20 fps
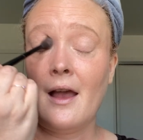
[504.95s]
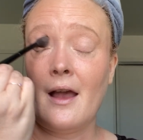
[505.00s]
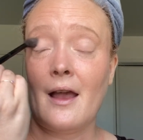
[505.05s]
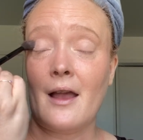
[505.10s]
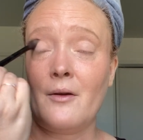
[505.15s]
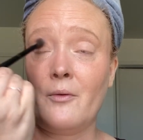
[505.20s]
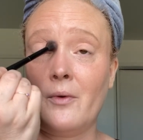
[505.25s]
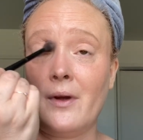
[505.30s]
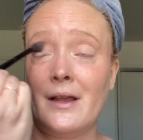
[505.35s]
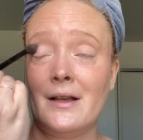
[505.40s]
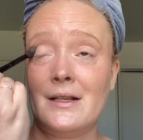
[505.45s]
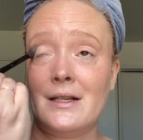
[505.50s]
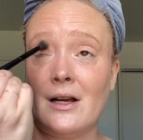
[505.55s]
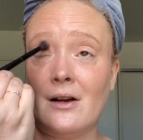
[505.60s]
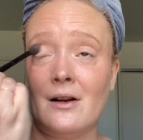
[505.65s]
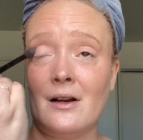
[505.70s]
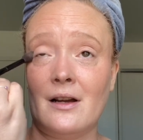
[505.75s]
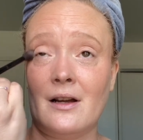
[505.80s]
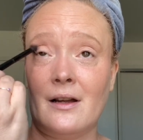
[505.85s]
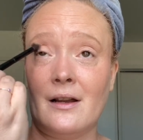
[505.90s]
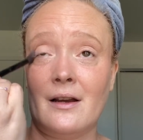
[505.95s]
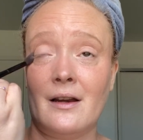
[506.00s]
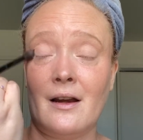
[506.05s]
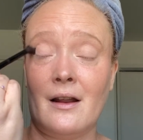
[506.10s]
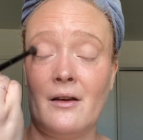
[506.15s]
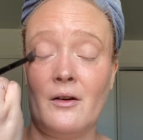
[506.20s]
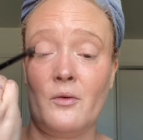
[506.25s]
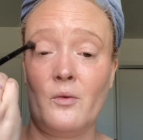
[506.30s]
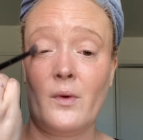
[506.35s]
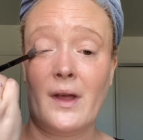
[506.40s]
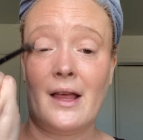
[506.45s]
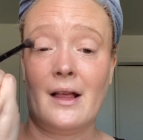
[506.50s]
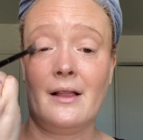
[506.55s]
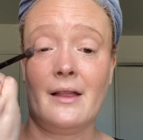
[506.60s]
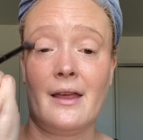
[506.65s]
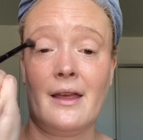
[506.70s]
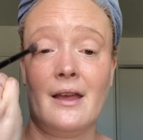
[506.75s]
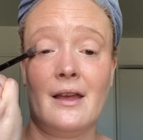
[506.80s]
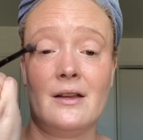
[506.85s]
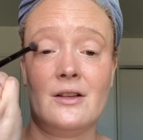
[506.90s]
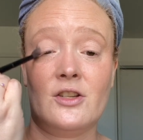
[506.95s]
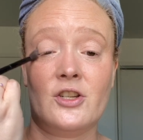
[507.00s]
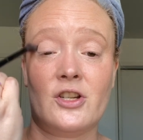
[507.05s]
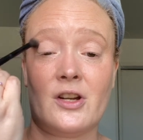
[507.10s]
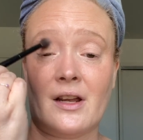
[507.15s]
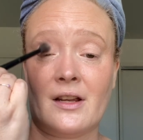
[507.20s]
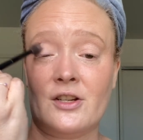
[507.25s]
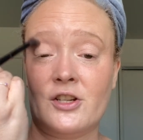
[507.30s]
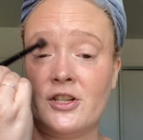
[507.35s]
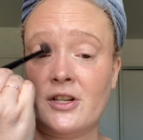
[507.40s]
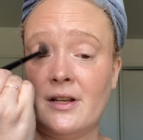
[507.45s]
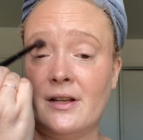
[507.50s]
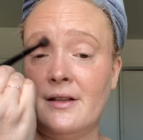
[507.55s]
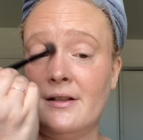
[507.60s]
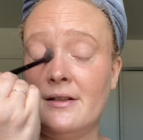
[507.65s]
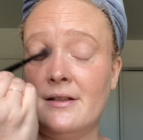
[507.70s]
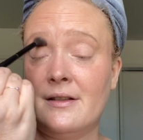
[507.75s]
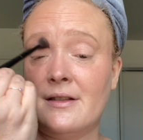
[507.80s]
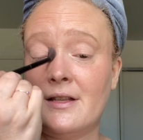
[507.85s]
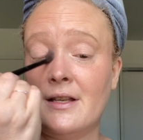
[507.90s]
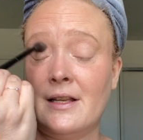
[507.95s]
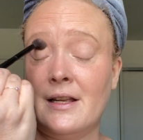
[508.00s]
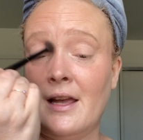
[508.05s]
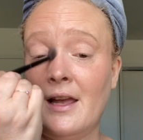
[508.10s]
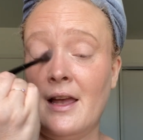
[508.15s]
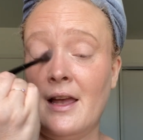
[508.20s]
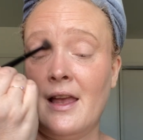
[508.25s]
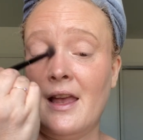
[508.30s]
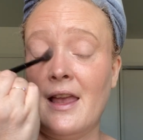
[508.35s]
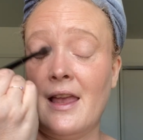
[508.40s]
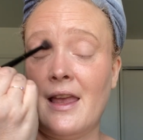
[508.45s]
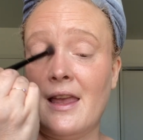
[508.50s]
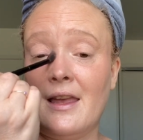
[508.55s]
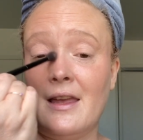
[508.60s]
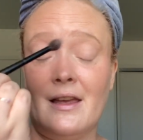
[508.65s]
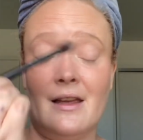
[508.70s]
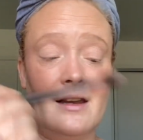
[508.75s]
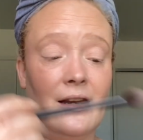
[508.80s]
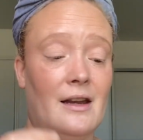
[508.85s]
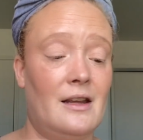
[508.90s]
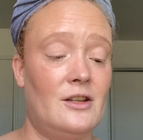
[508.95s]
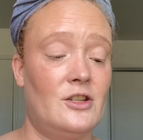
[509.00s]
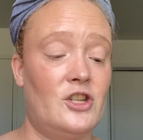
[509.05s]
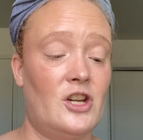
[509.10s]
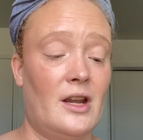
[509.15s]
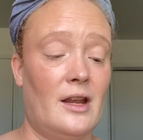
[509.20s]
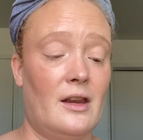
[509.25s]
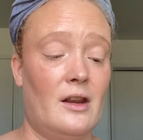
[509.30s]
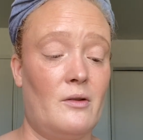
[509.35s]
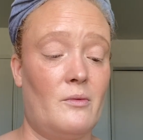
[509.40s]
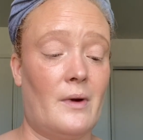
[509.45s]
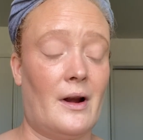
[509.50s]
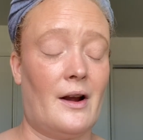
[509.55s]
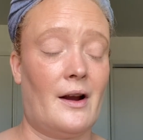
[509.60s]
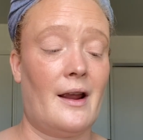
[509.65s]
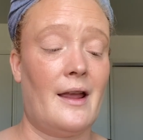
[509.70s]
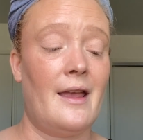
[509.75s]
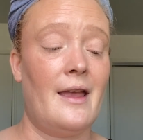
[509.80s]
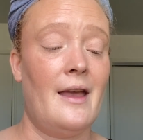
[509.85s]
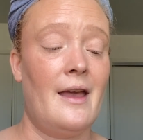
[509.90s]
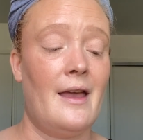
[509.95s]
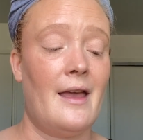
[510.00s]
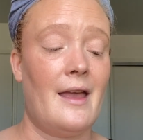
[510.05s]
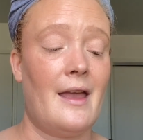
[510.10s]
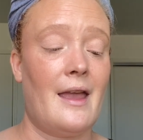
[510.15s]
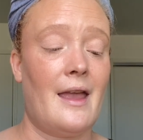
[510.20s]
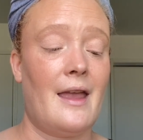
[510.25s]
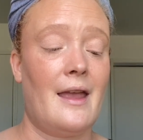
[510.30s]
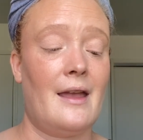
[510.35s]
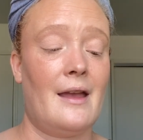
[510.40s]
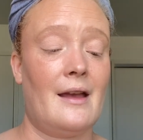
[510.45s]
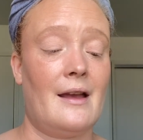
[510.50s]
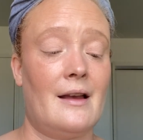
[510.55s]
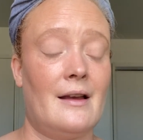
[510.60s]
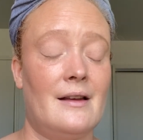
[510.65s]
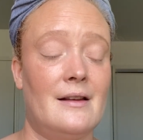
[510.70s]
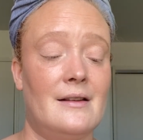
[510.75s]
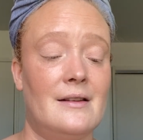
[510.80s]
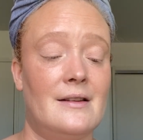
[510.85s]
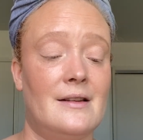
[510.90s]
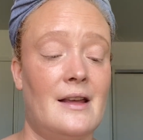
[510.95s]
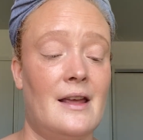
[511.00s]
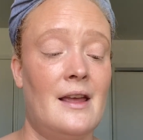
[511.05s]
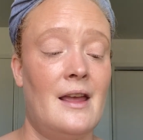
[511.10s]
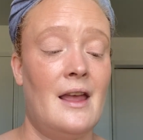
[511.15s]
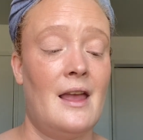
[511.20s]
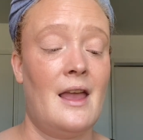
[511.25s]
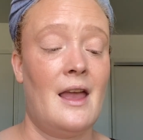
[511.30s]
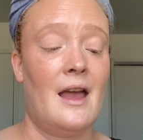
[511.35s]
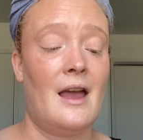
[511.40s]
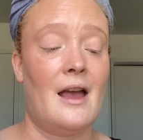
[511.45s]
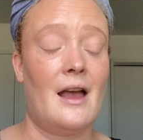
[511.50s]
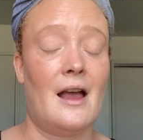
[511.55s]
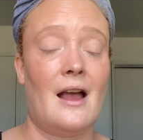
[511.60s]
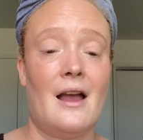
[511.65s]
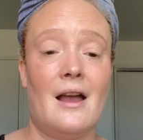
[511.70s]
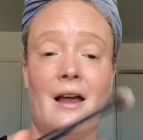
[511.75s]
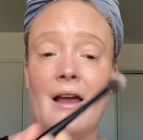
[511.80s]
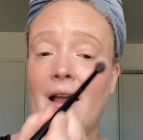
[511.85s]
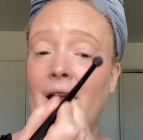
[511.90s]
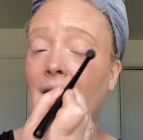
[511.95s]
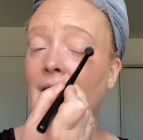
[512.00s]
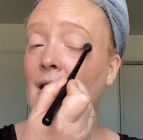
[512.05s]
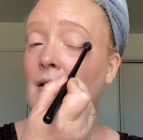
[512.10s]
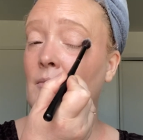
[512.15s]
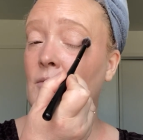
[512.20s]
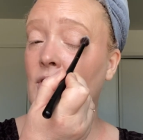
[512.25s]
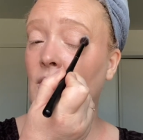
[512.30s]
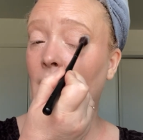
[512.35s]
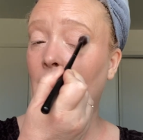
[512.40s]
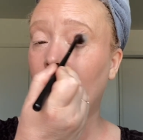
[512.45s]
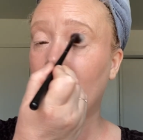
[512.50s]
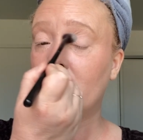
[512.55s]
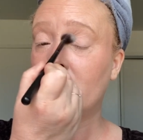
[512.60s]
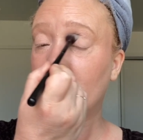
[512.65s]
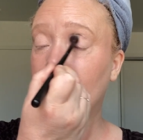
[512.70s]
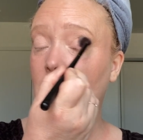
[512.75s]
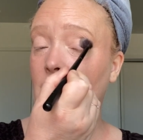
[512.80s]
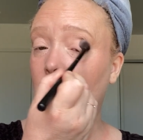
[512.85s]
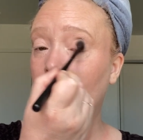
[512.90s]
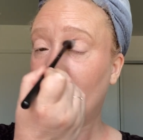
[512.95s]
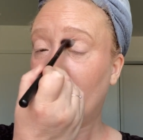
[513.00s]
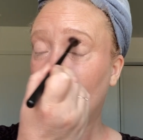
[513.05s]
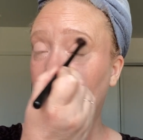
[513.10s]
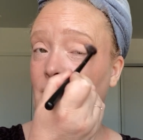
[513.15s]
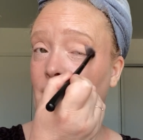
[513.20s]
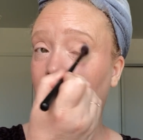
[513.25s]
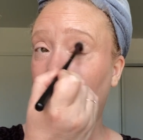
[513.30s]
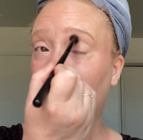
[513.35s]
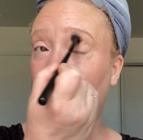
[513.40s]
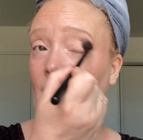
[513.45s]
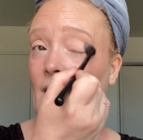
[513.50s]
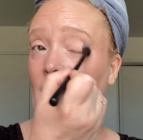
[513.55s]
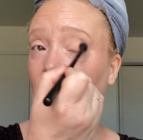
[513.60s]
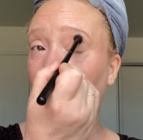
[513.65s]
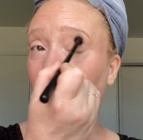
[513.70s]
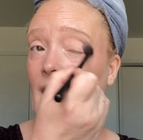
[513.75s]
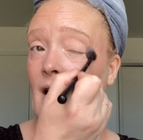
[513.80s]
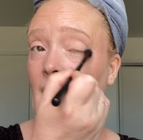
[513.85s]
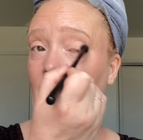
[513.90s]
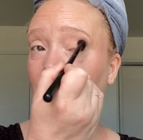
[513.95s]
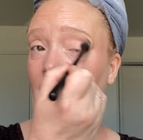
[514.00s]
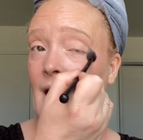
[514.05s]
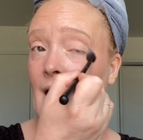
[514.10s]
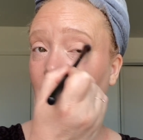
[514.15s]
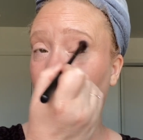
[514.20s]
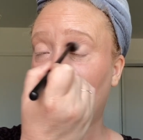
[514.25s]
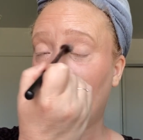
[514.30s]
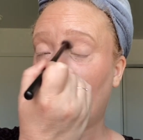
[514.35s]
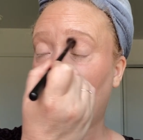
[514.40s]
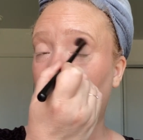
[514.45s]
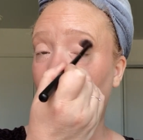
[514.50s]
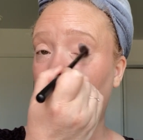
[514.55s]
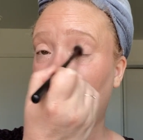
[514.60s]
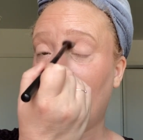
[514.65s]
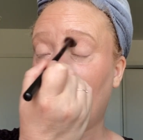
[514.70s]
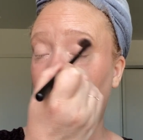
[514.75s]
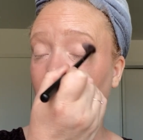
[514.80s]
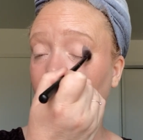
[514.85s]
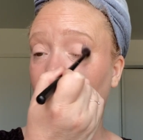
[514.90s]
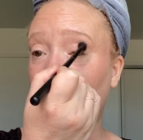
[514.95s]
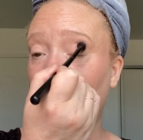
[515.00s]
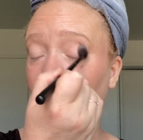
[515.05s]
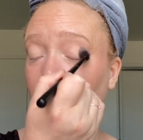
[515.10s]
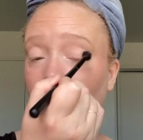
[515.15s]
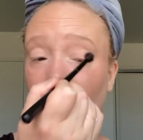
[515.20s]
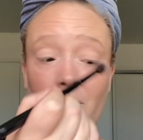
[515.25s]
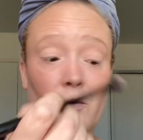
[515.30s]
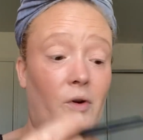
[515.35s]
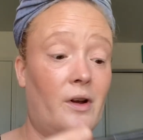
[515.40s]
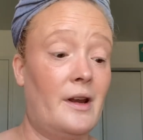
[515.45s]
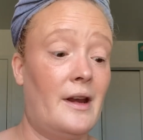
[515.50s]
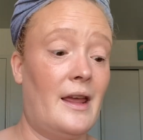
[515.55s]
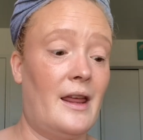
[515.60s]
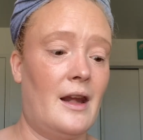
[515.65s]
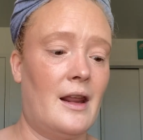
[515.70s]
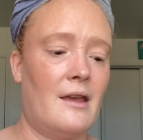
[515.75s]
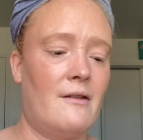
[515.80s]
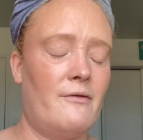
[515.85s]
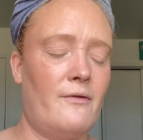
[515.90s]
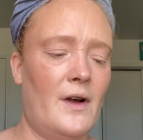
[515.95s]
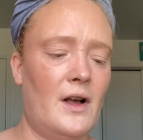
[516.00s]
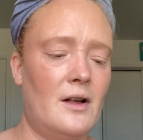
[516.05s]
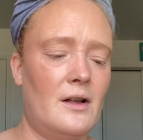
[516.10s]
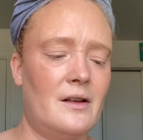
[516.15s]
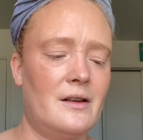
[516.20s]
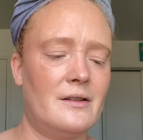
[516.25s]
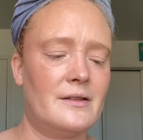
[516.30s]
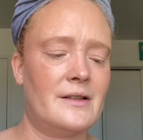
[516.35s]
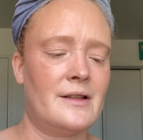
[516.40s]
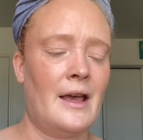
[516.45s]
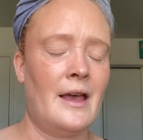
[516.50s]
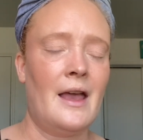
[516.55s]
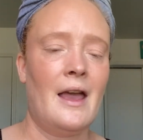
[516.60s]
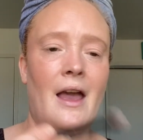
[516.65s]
I went on weekly injections in January and I am doing so much better. I have not had, knock on wood, any falls.